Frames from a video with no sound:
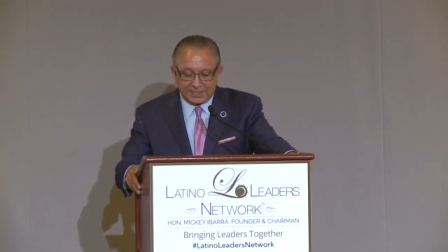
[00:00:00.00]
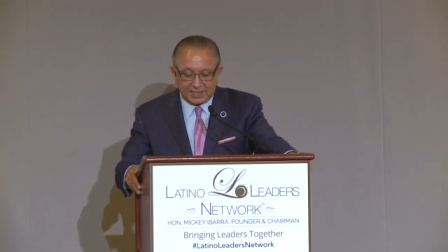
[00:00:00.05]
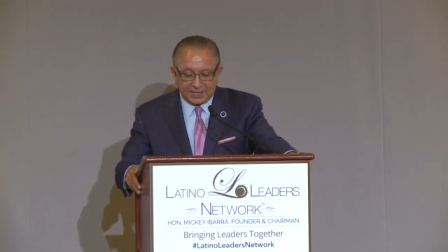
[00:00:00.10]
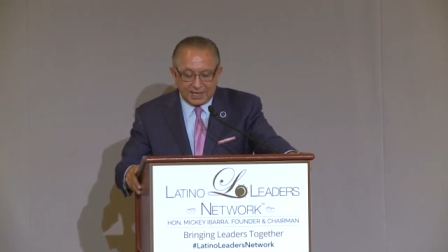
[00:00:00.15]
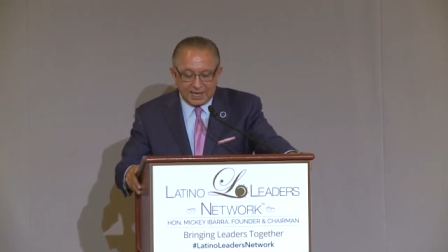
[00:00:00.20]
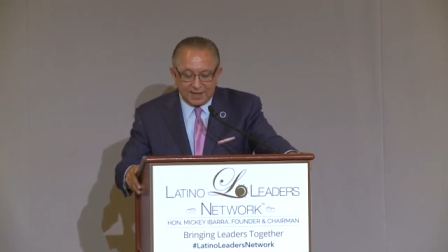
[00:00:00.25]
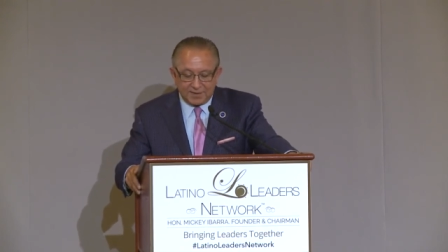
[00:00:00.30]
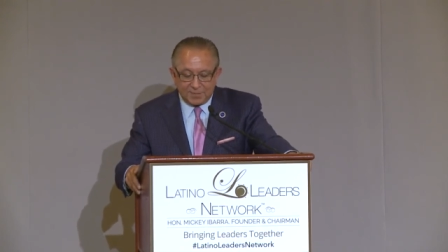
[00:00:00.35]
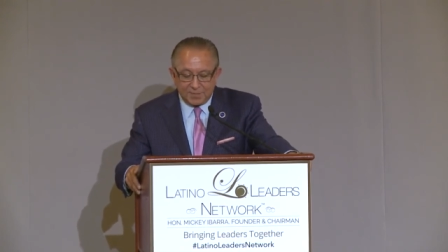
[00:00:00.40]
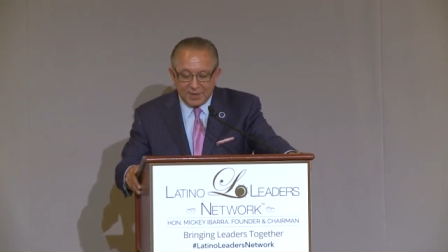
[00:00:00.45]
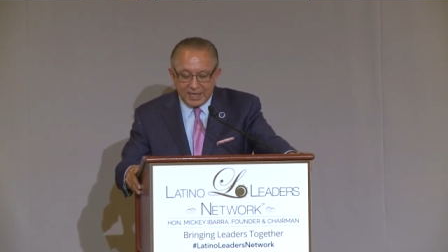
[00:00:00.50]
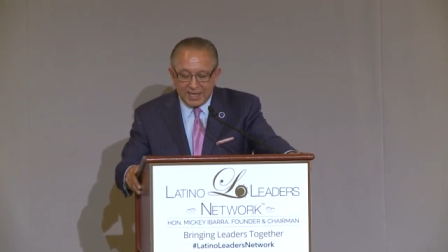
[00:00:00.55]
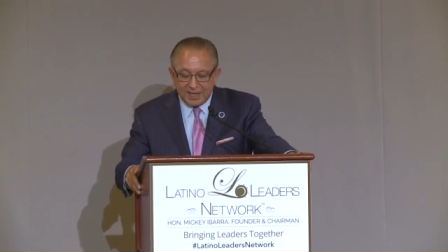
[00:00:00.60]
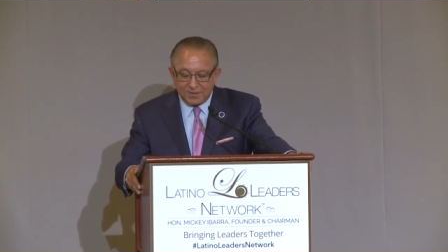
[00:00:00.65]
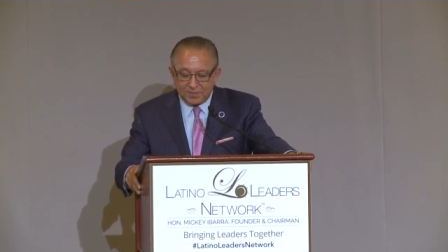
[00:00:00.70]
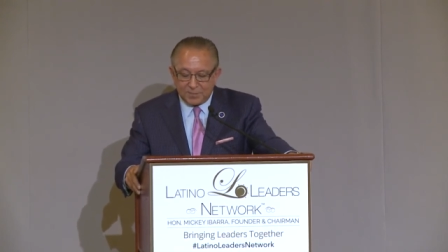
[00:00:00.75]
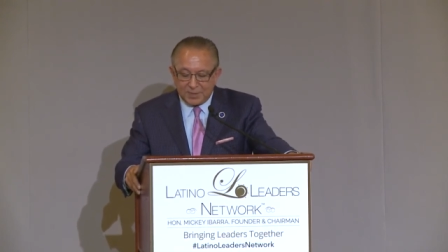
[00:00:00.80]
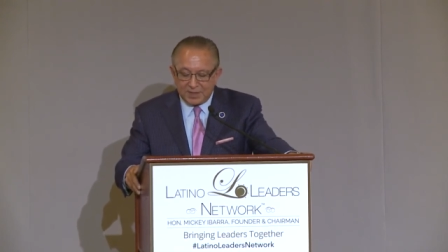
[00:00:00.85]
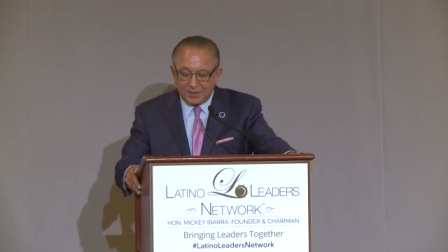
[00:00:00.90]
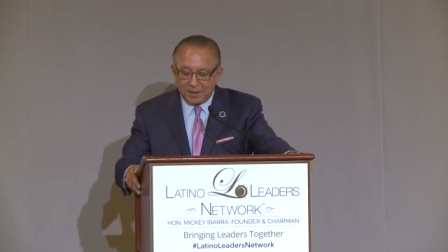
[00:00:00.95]
in life may
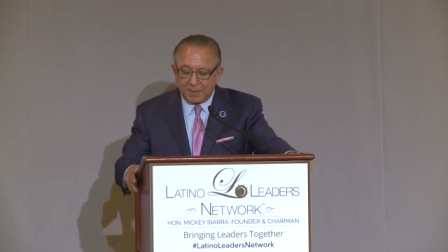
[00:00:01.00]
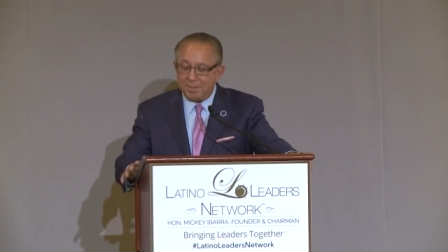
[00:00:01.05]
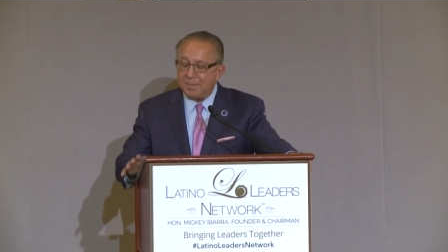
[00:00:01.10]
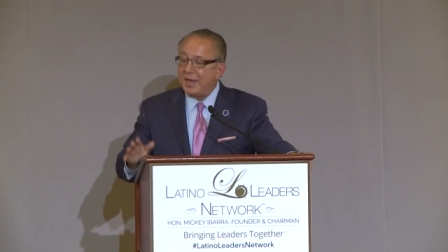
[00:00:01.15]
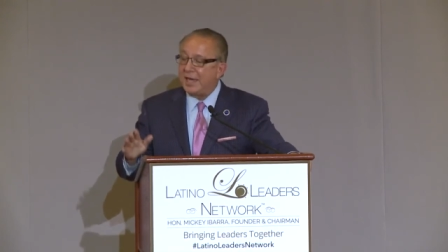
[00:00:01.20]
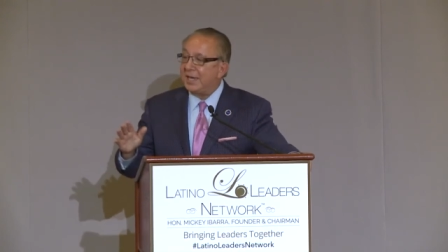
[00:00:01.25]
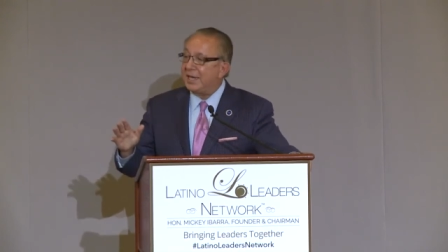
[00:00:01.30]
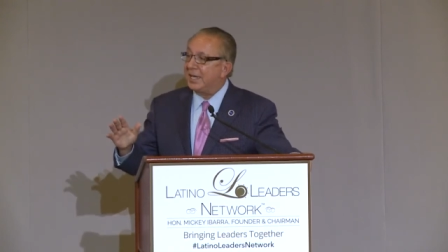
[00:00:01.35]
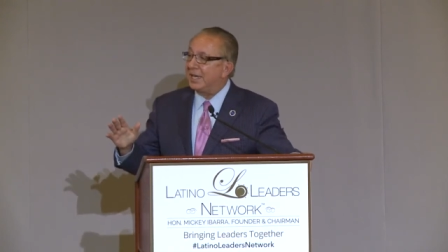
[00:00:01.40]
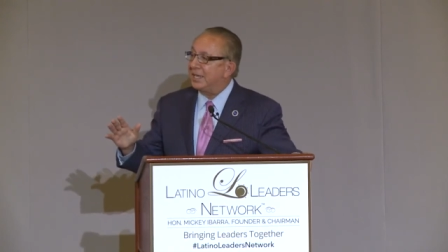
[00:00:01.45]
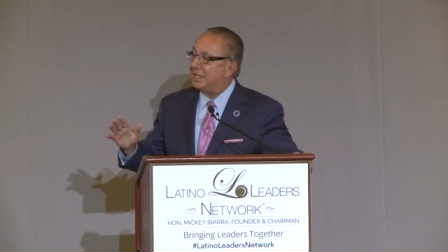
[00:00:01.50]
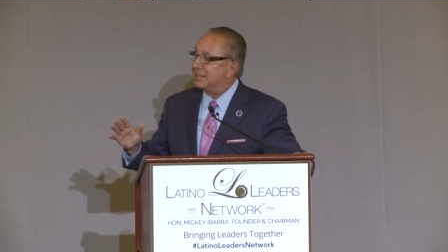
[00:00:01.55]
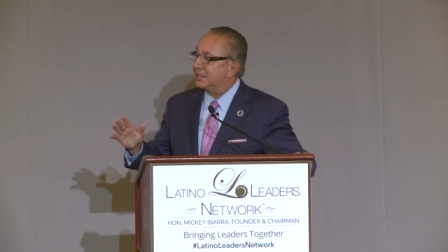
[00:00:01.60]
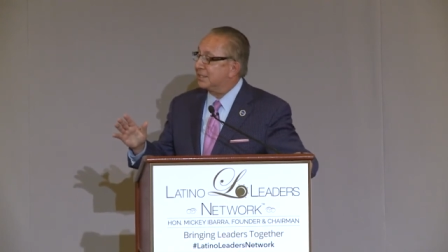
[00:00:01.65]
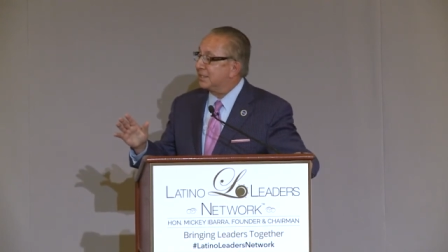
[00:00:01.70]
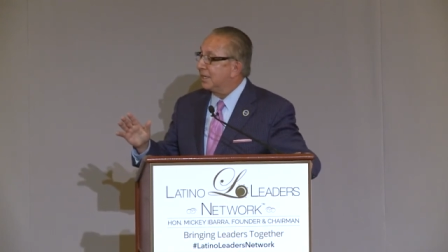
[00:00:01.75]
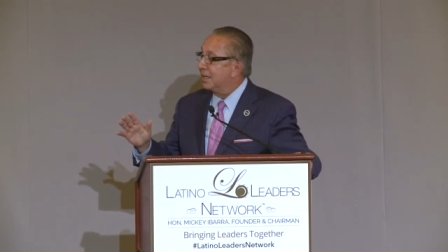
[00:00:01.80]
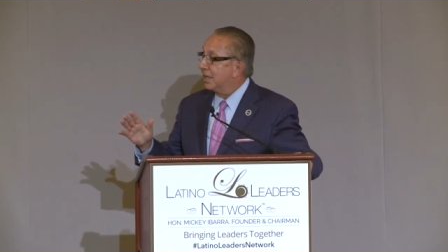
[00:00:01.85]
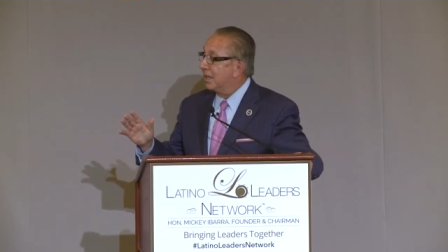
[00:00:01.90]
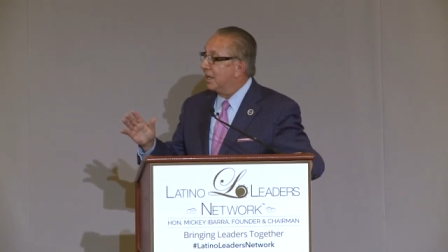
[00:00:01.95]
have been the
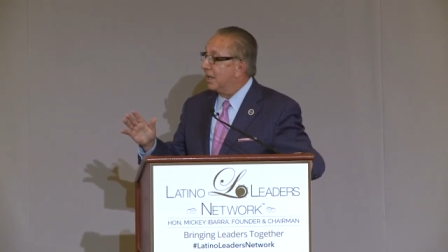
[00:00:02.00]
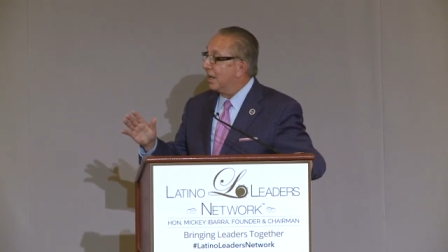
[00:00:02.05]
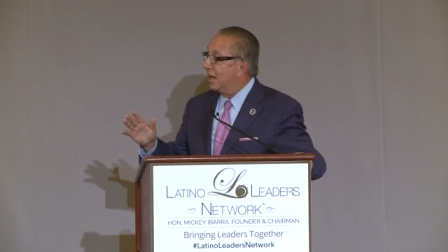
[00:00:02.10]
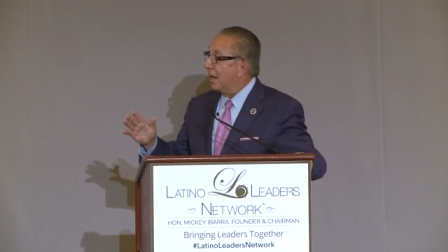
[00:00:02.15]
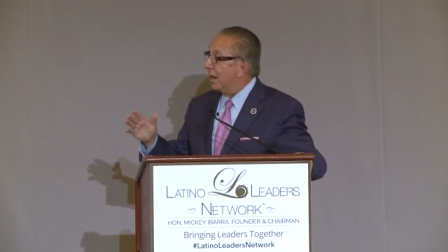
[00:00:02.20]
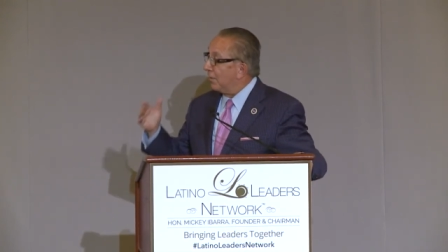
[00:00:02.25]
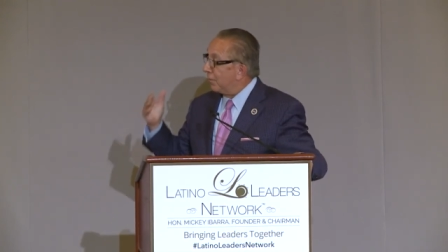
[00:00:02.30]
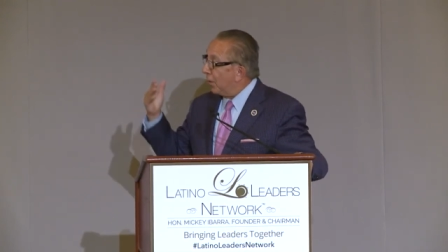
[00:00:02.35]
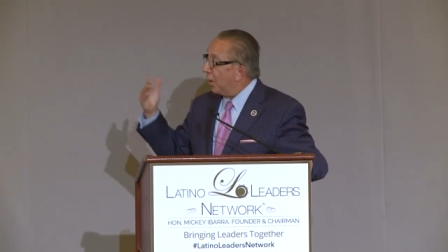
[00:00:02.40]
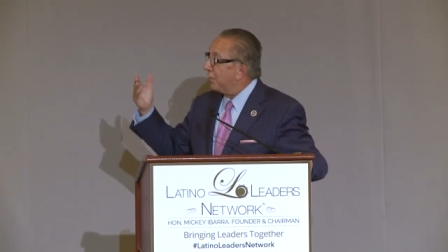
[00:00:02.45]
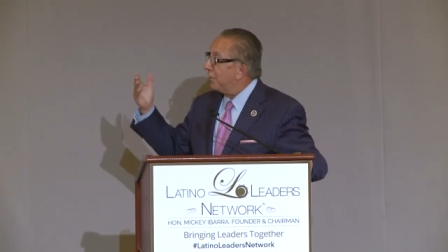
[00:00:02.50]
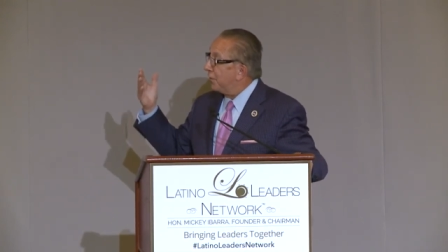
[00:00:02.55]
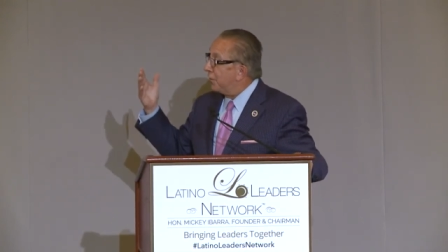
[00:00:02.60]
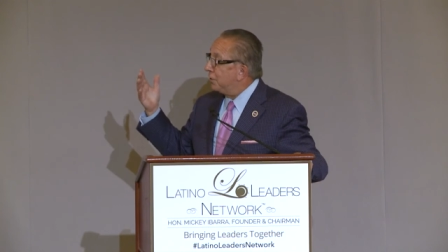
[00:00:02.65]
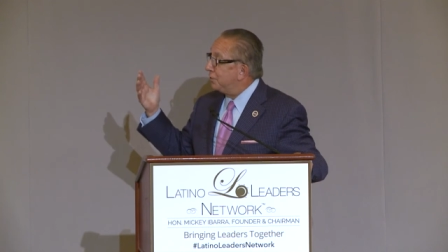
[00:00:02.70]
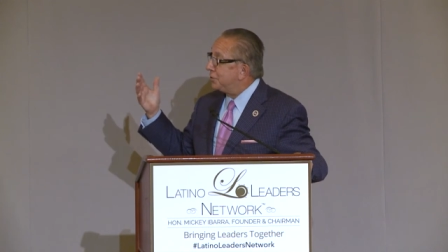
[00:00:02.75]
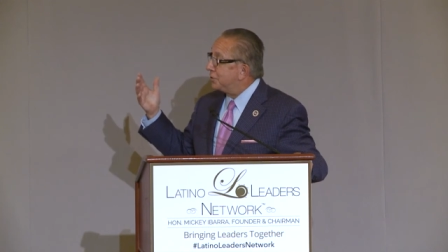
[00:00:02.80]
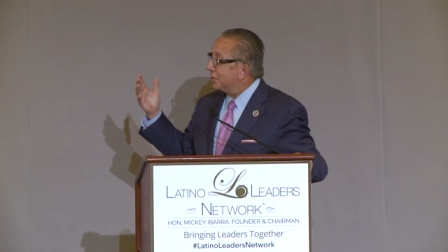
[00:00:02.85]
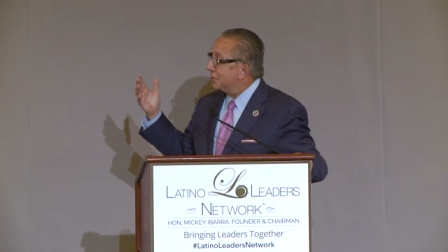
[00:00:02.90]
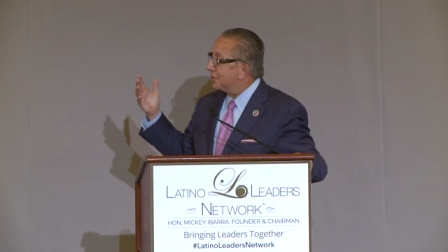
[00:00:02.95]
makings of our
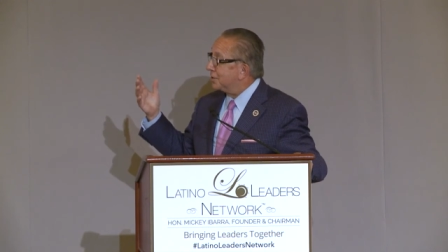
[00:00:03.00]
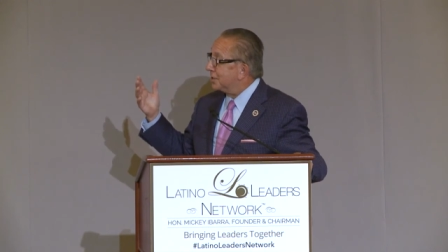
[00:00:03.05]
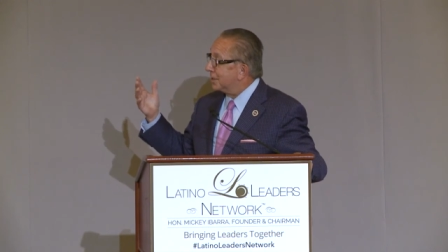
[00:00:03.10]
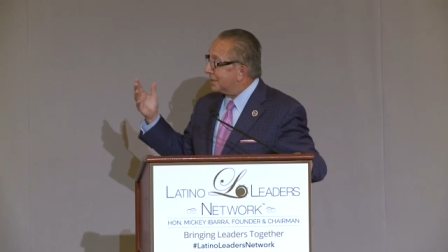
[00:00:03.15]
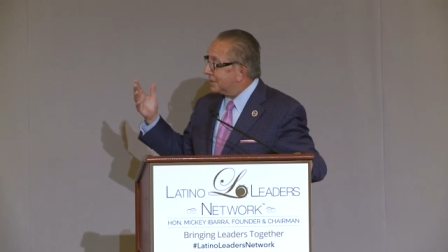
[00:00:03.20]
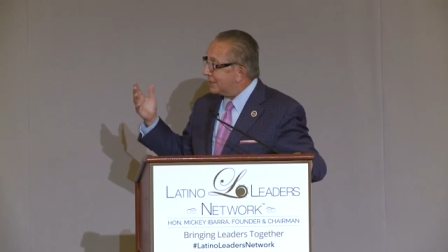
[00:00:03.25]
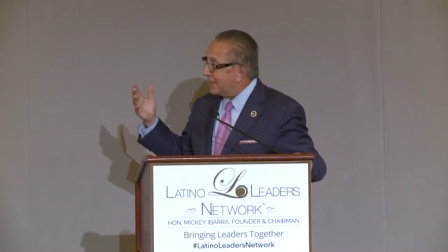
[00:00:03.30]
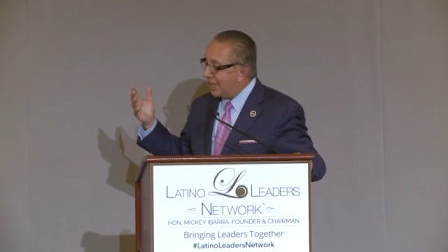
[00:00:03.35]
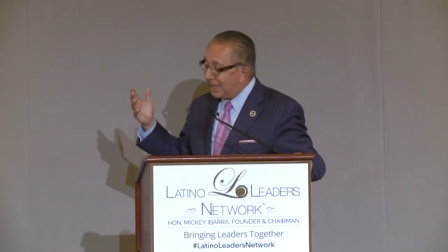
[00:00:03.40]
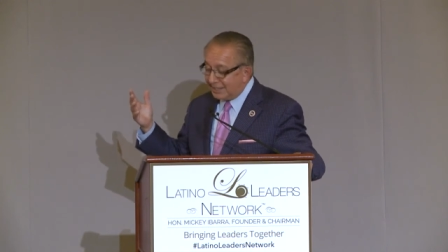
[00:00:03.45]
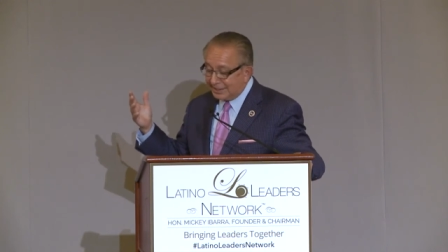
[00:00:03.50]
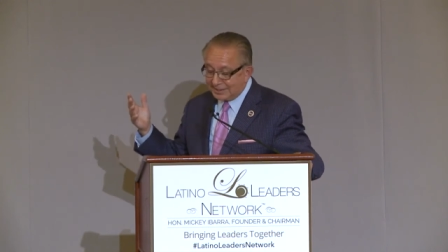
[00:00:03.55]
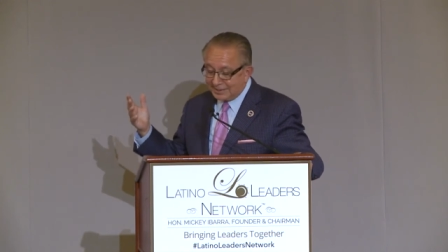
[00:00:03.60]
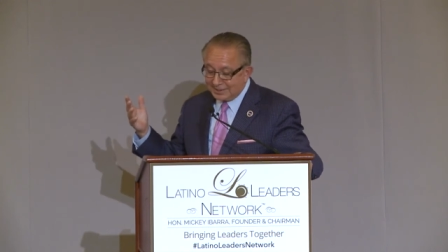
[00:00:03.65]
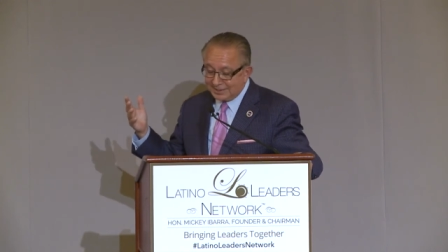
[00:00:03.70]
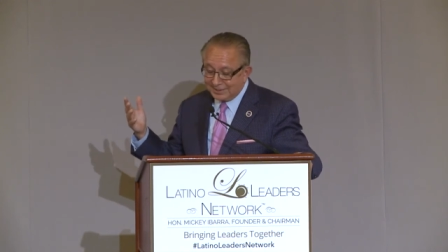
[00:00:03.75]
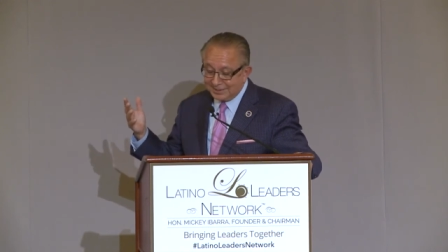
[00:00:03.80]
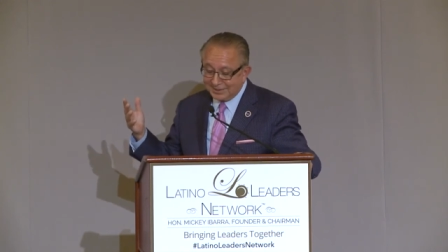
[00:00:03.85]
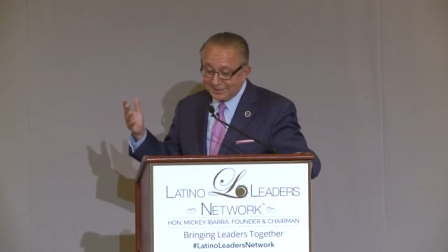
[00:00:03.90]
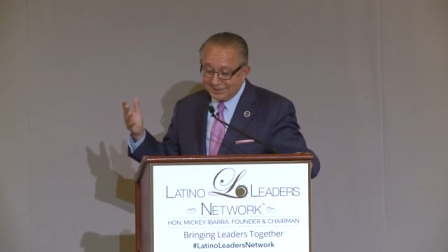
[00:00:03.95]
future
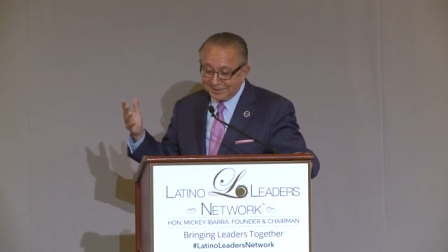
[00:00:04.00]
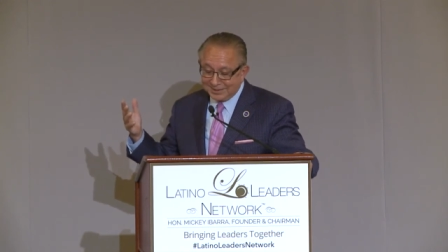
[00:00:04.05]
success